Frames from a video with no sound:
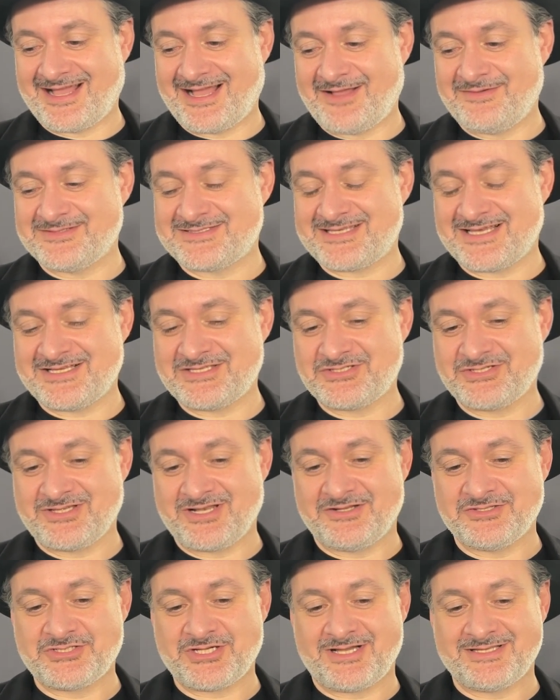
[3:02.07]
I would say, you
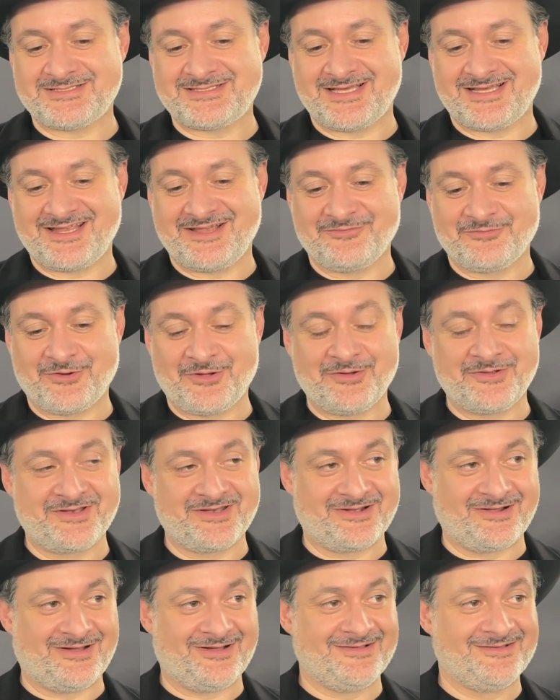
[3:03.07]
know, John said he wrote
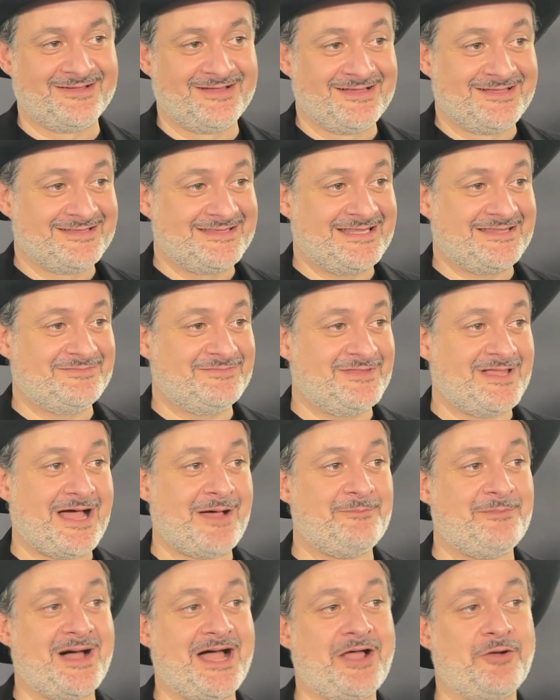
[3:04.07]
it all. I'm, I'm
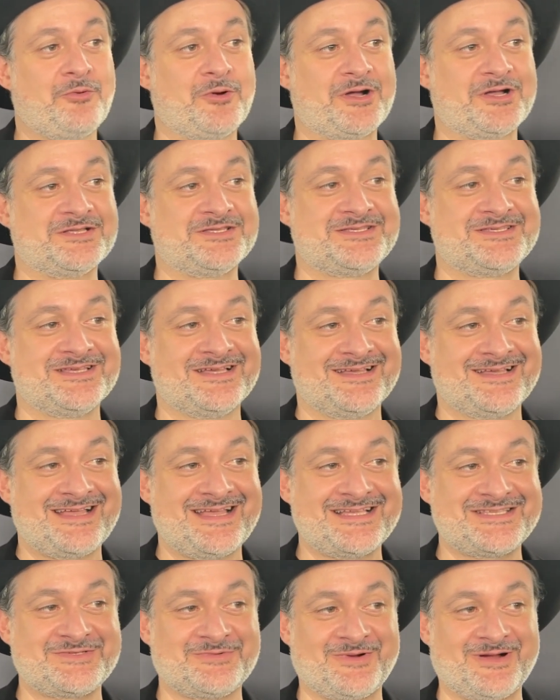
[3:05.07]
not my words,
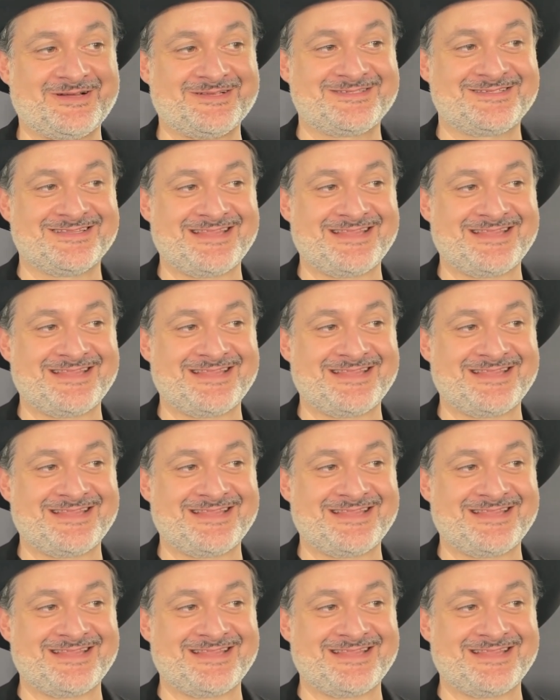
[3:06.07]
his words.